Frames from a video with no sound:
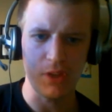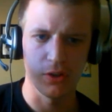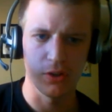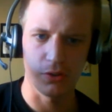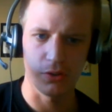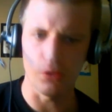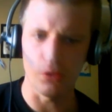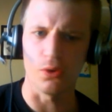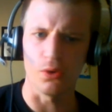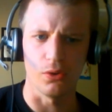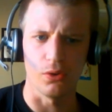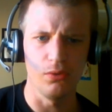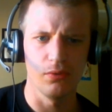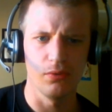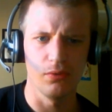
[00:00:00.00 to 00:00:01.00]

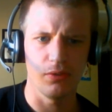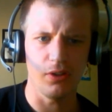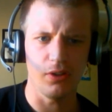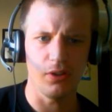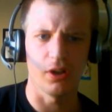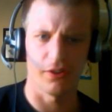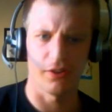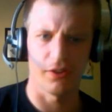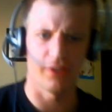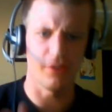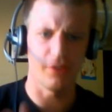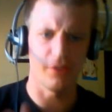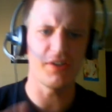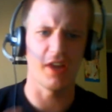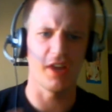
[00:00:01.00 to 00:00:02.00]
Google,
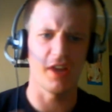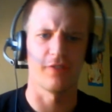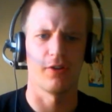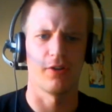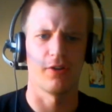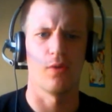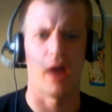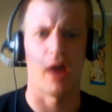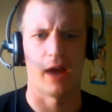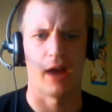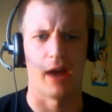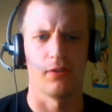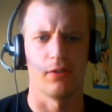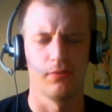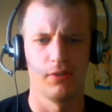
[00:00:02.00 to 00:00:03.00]
they're together for a
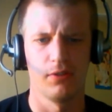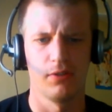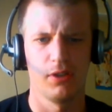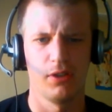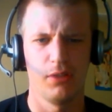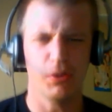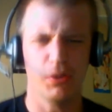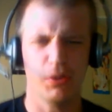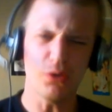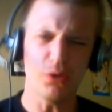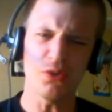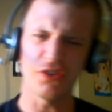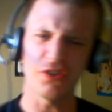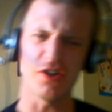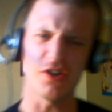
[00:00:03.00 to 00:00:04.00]
while. But
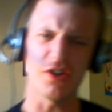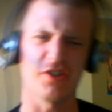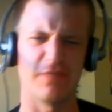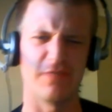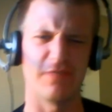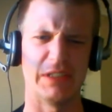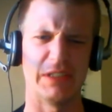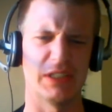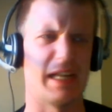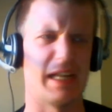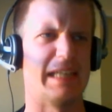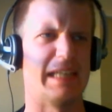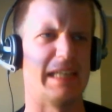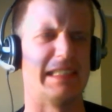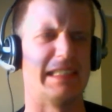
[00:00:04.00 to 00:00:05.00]
Google starts to feel
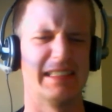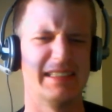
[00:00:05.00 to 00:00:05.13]
like